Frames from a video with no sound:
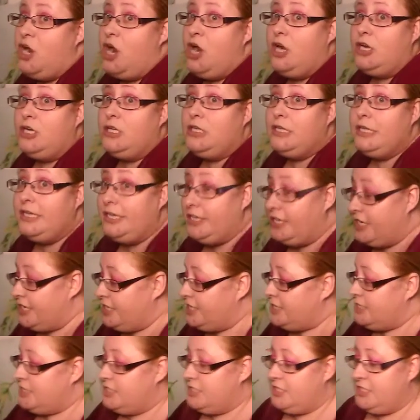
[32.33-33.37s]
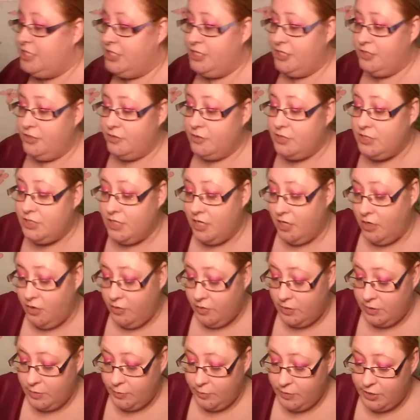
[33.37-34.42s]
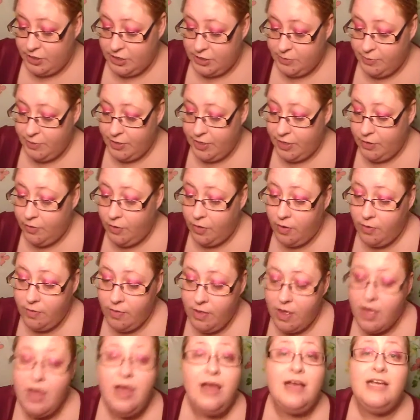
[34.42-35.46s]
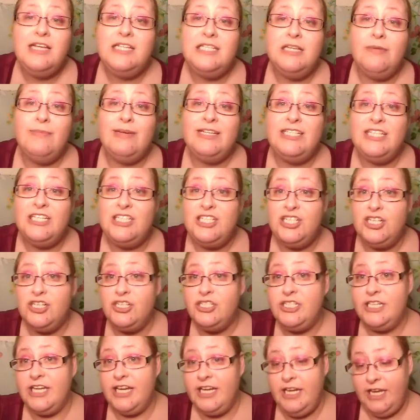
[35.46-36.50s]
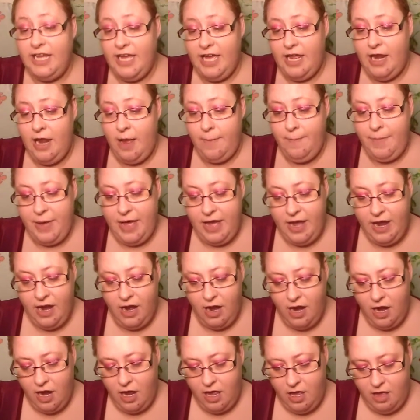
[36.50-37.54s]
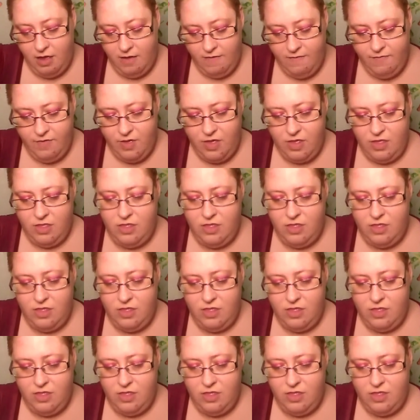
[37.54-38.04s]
are clearance too, so which is pretty cool. So my sister did get a pair of